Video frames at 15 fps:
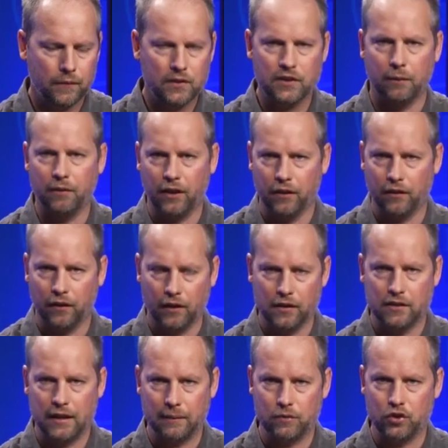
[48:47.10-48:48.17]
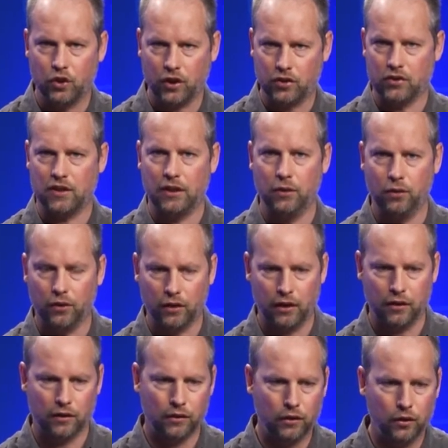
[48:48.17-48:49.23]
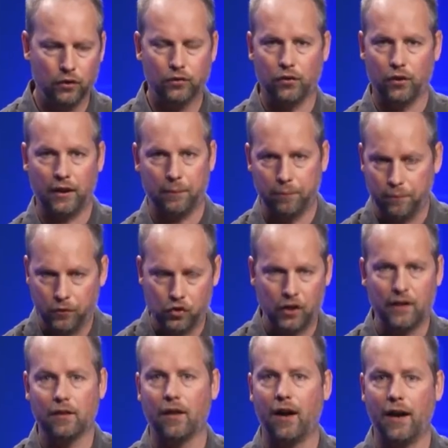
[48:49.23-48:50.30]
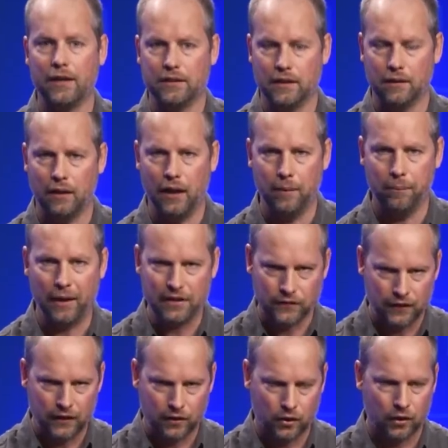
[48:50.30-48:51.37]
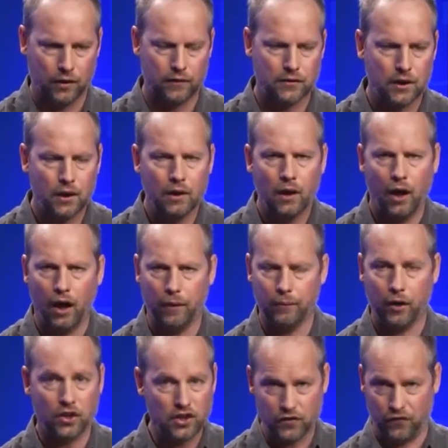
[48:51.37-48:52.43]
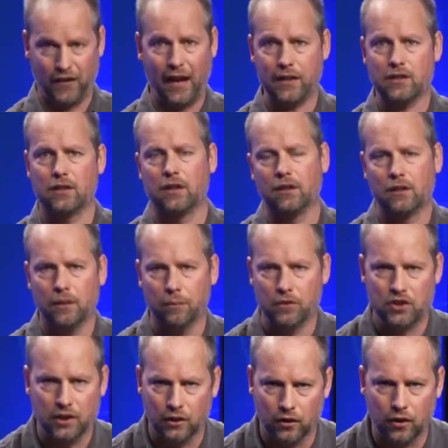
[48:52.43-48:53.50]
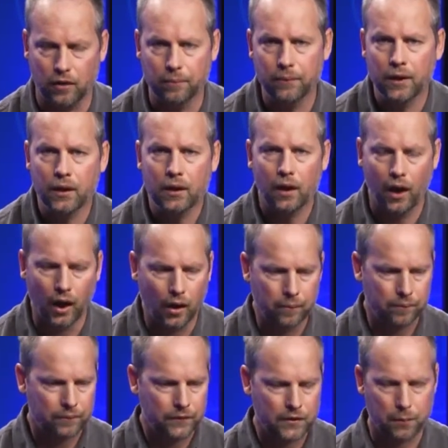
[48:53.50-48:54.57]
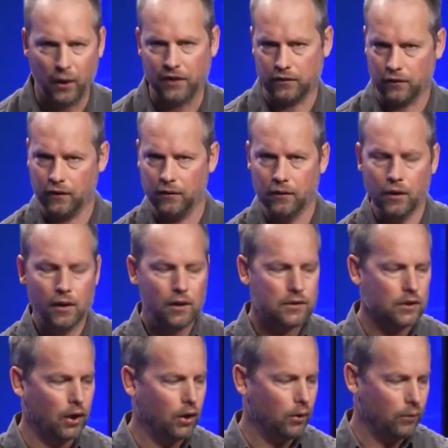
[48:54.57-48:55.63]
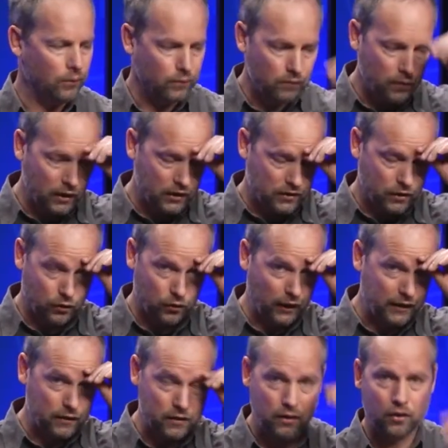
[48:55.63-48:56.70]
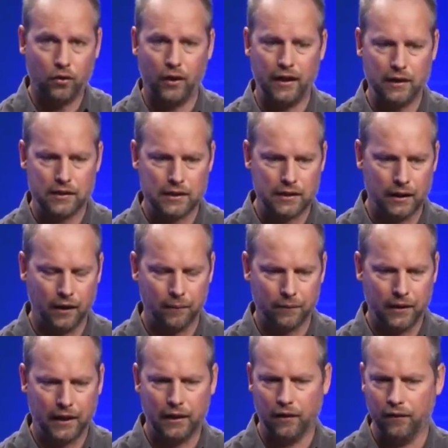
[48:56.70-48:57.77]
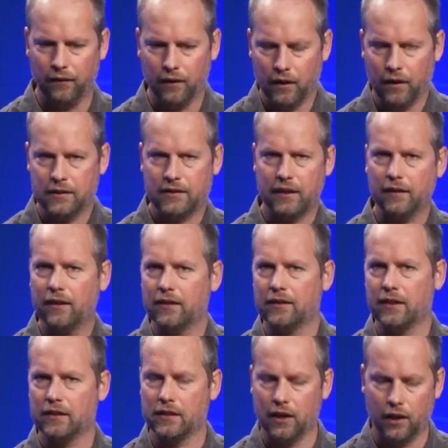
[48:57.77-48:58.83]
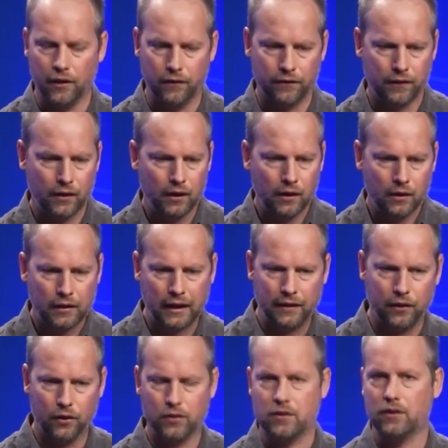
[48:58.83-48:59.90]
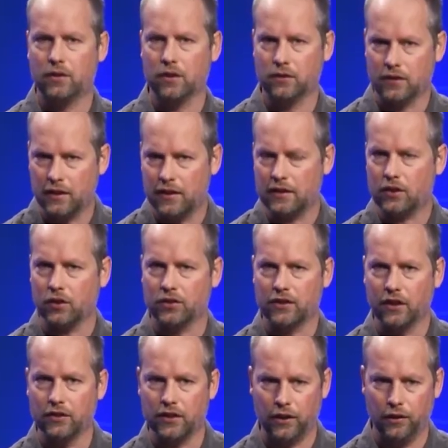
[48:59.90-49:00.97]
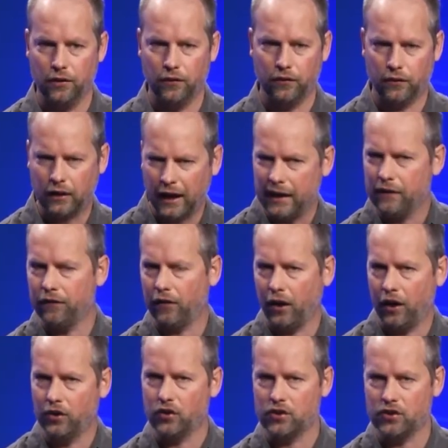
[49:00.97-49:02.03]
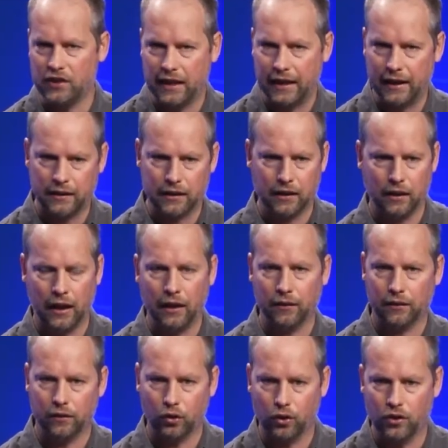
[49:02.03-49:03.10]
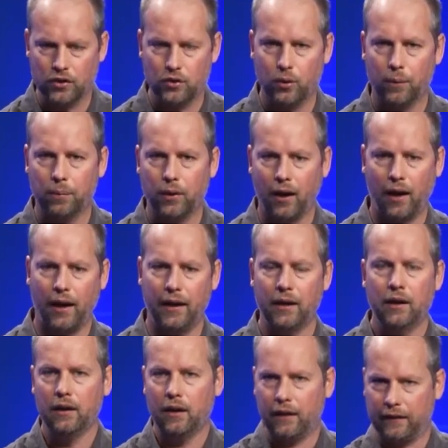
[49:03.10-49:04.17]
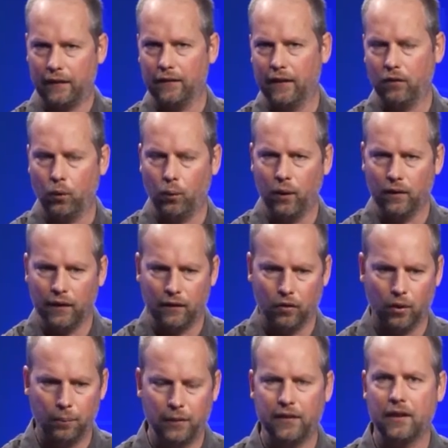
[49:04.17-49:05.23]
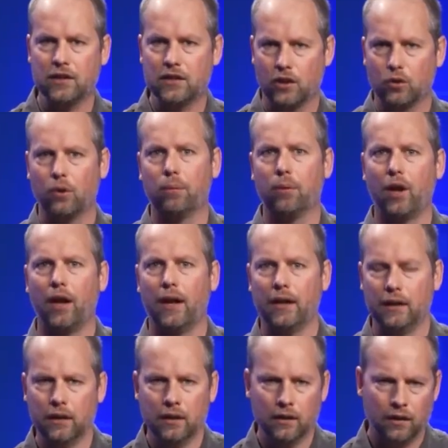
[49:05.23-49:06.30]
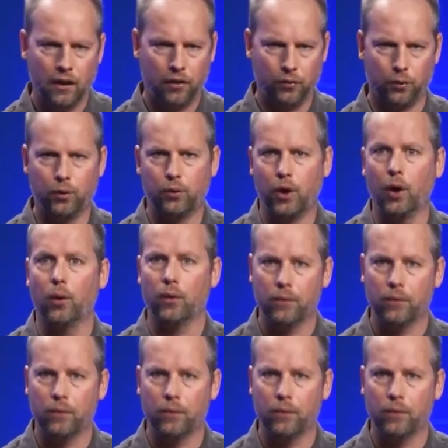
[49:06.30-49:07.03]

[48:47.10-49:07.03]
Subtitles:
some of the same structures that you're going to use for like trend lines and best fit curves are just faster to machine learn, surprisingly. So it's a great kind of synthesis of kind of those statistical skills that you kind of understand and learn to apply at the level 1 level, but then start to apply it through code.